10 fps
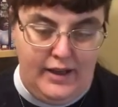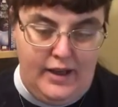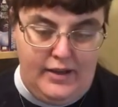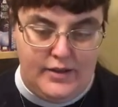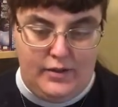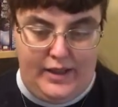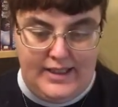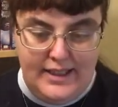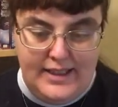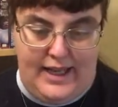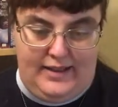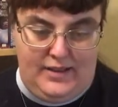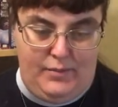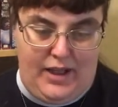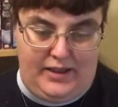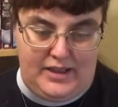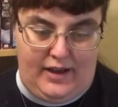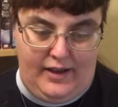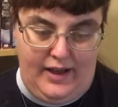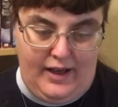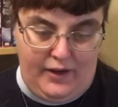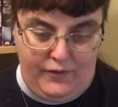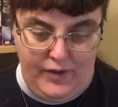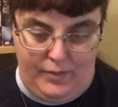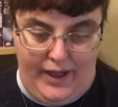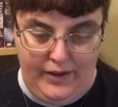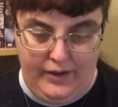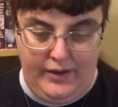so I did take some belladonna and I feel better,"